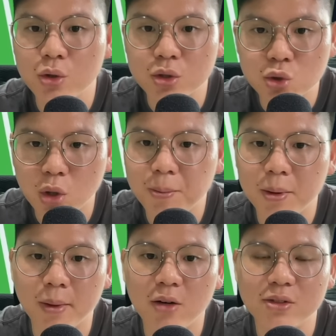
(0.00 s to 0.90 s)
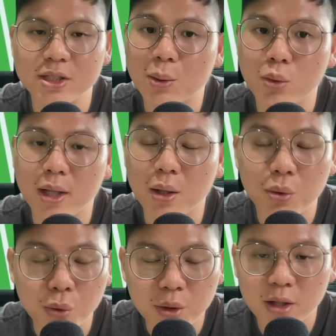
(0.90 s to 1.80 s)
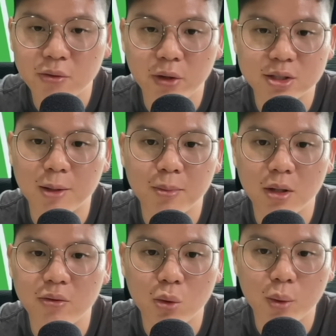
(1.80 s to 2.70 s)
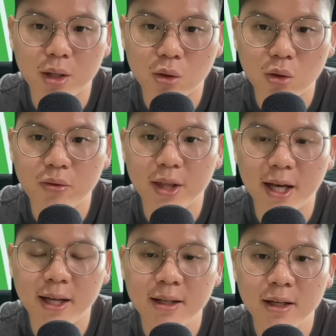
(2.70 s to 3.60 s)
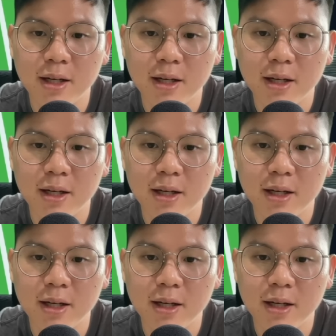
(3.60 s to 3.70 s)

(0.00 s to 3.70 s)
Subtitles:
you could swap him out for someone like Cunha, for example, if you want to go for that.